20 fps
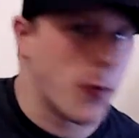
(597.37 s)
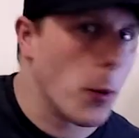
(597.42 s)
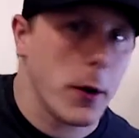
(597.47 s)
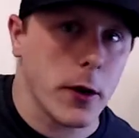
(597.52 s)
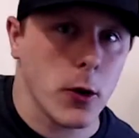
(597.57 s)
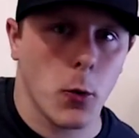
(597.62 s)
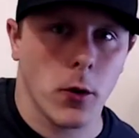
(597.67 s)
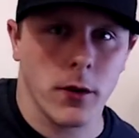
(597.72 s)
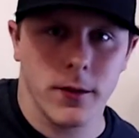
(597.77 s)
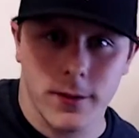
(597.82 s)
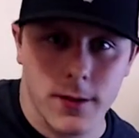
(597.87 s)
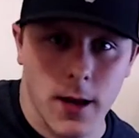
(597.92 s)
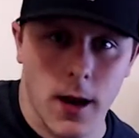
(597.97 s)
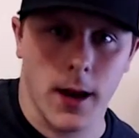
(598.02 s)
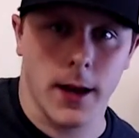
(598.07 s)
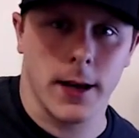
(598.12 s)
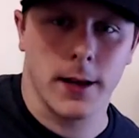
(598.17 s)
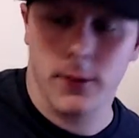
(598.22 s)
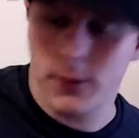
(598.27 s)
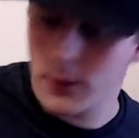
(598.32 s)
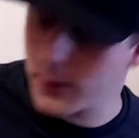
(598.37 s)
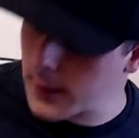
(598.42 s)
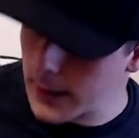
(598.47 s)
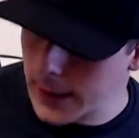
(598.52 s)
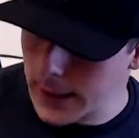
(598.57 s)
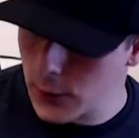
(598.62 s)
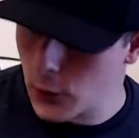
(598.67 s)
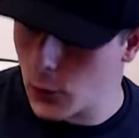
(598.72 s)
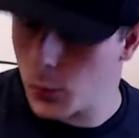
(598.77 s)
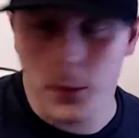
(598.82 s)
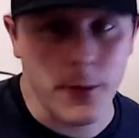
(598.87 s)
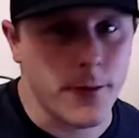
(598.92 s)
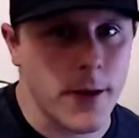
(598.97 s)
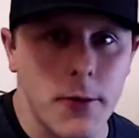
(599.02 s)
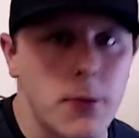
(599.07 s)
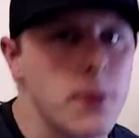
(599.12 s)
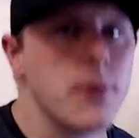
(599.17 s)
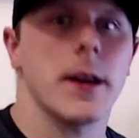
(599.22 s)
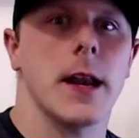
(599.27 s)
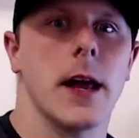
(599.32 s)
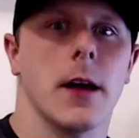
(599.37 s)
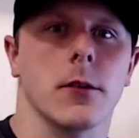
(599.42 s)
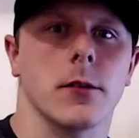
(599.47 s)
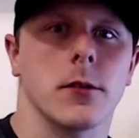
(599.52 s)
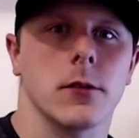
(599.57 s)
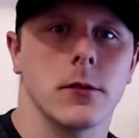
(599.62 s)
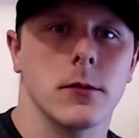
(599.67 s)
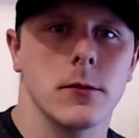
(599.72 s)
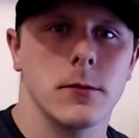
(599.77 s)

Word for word: it to one side, just like I do with everything else.